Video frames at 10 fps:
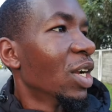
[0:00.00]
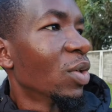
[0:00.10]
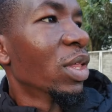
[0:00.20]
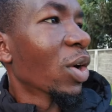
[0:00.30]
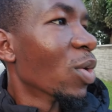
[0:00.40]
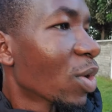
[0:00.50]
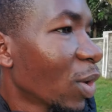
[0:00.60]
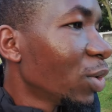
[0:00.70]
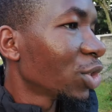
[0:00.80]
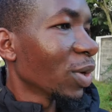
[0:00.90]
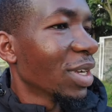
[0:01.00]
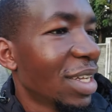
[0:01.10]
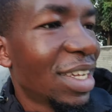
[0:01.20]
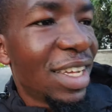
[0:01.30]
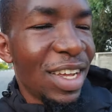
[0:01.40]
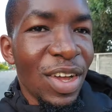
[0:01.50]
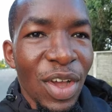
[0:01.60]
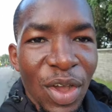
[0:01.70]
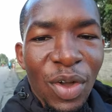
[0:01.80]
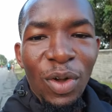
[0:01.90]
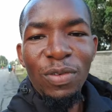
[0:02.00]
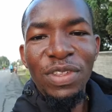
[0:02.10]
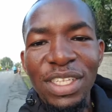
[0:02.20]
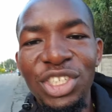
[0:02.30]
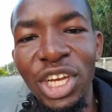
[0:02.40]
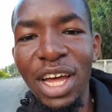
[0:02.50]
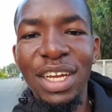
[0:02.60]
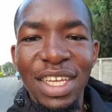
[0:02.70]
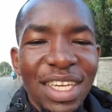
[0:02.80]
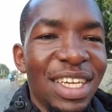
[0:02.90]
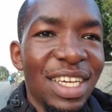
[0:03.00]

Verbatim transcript: to the conclusion of this journey.